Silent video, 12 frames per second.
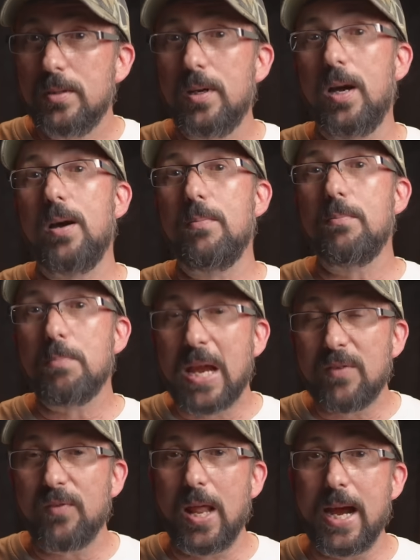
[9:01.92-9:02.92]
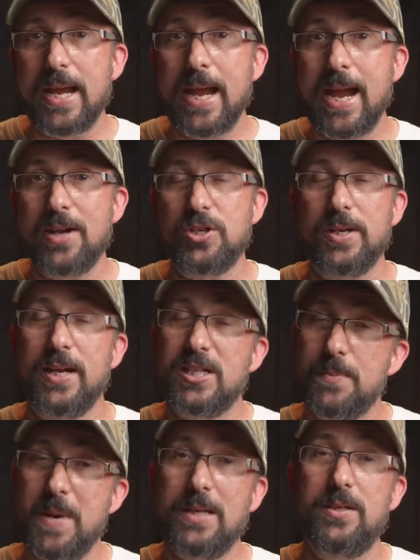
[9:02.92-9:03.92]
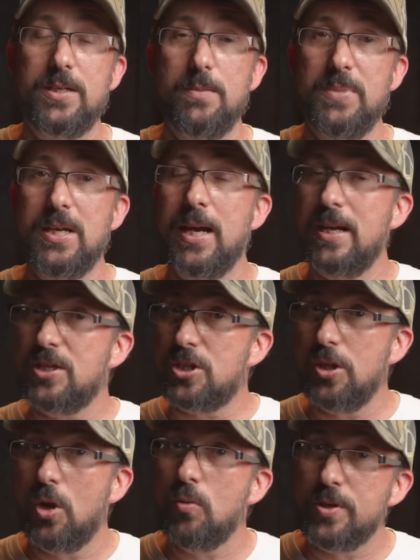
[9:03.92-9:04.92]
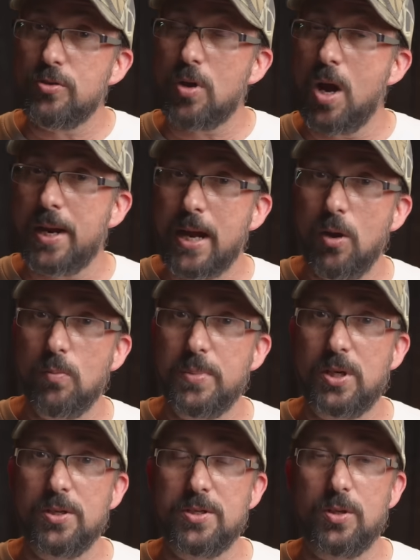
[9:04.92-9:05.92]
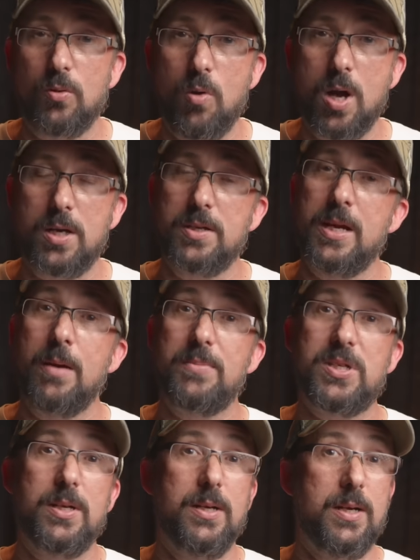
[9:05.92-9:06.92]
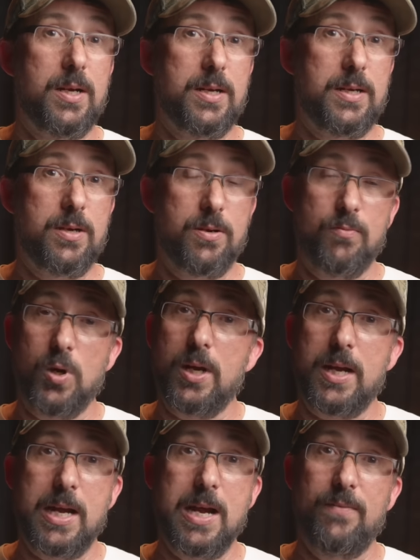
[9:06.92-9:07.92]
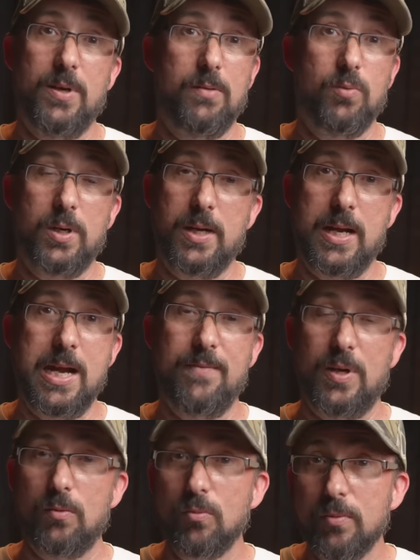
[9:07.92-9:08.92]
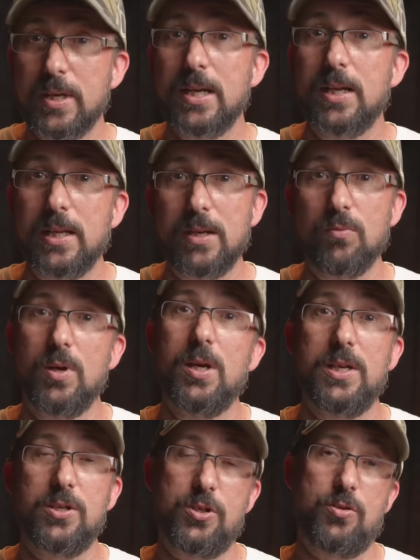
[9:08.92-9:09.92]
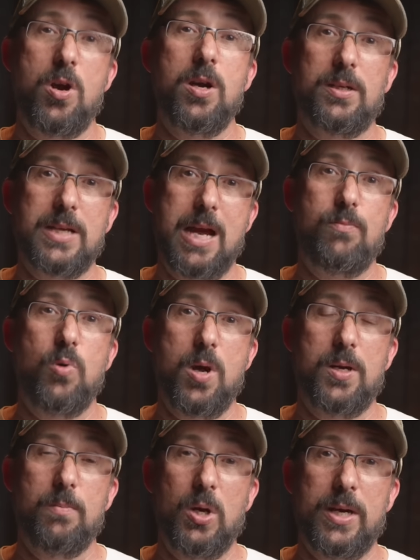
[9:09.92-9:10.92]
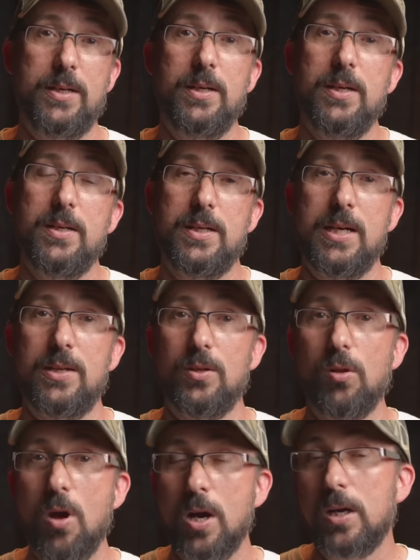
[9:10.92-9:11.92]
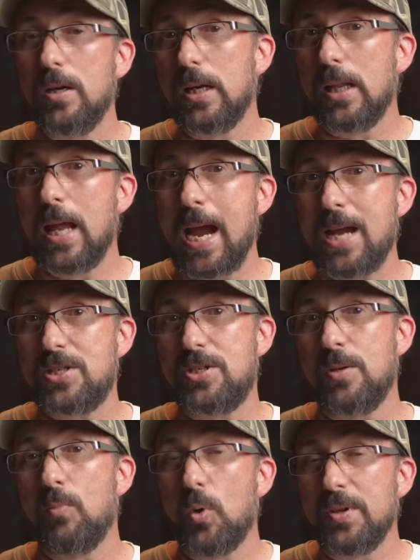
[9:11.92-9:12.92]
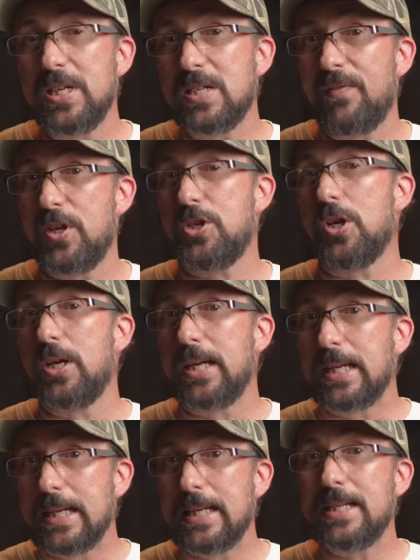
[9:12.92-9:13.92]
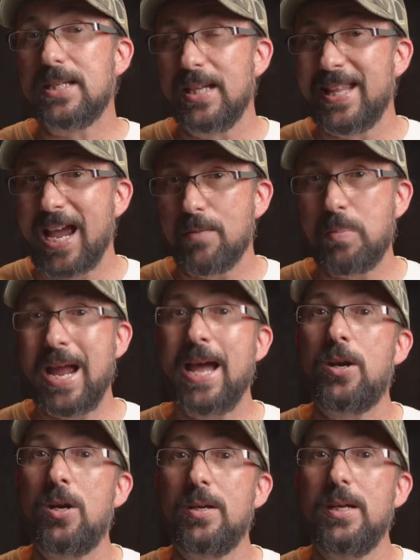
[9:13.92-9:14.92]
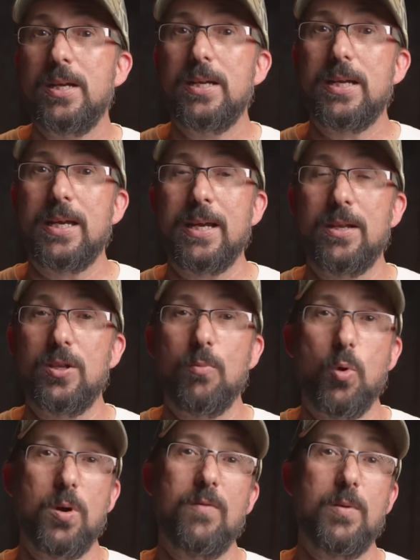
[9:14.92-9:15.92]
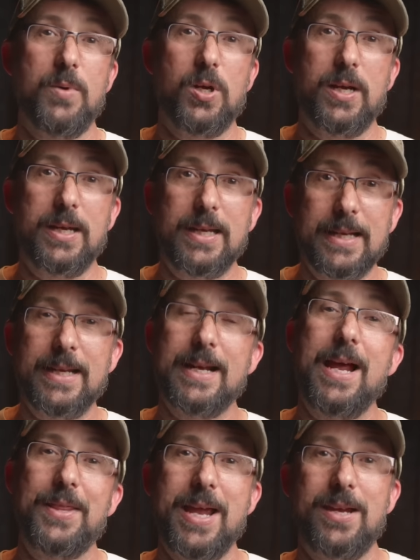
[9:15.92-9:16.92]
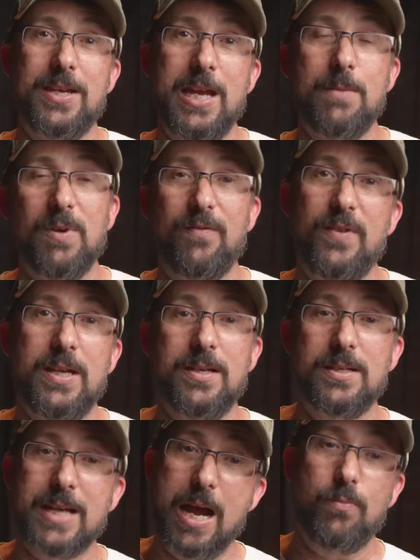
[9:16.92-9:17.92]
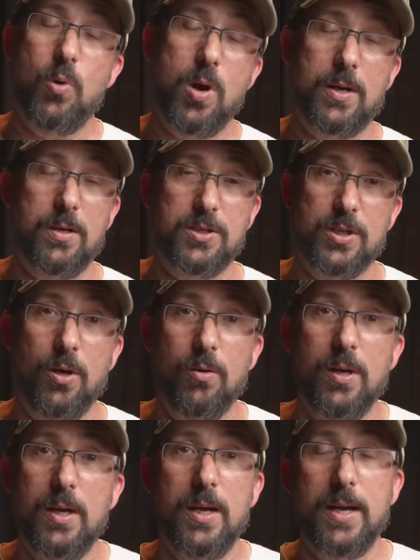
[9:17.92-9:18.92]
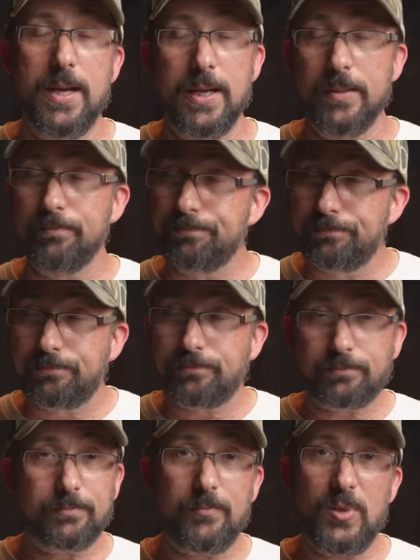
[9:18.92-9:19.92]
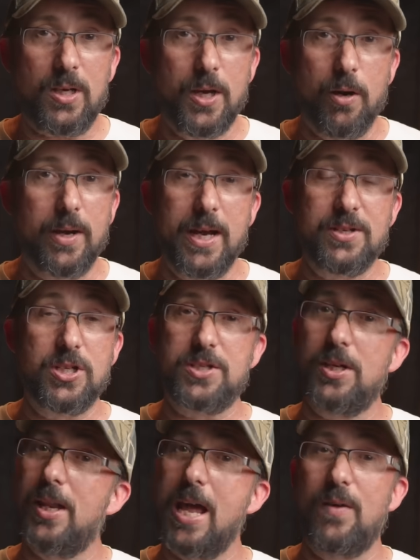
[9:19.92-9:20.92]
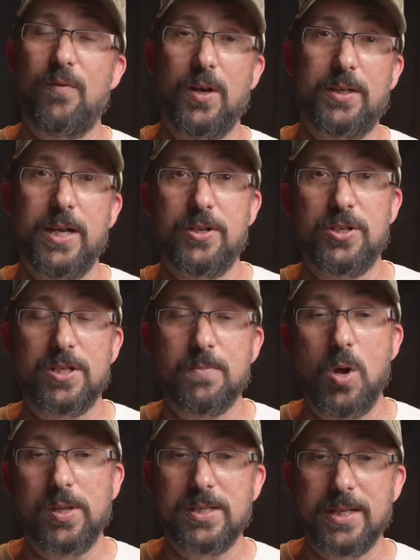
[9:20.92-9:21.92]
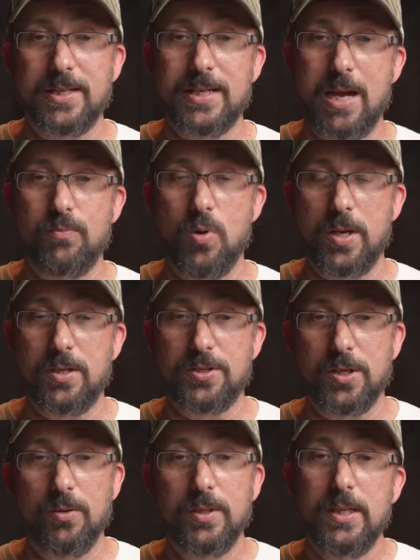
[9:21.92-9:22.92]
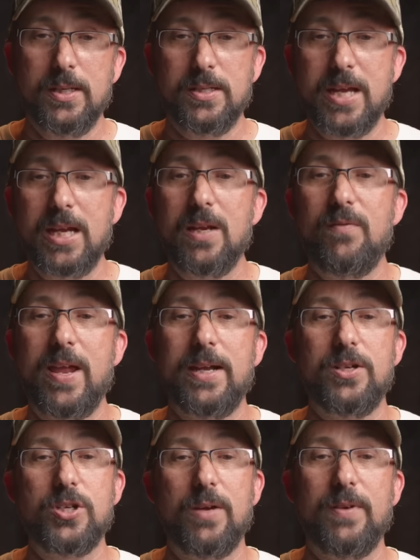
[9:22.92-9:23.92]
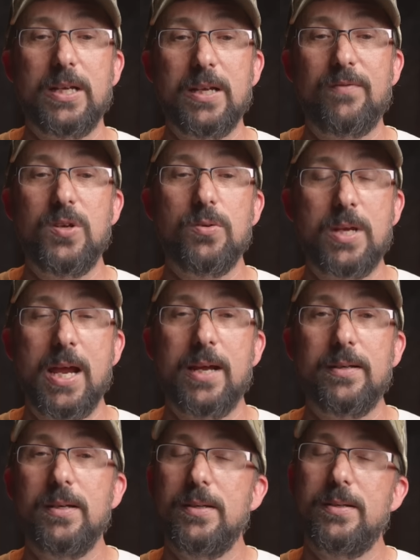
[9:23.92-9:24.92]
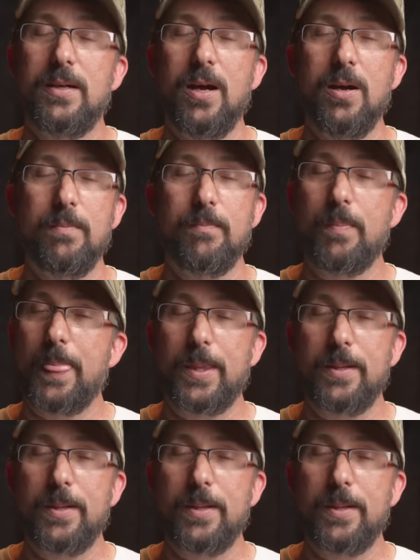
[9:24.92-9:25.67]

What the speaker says: mayfly hatch, and I expect it to be kind of slow and drawn out because of the water temps, we're gonna have a really, really strong top water bite, and the longer it lasts, the more these fish are gonna get into that pattern, and the more of them are gonna get in on that game of feeding top water. So, and it's just a lot of fun catching smallies on top water. So take advantage of it if you can. And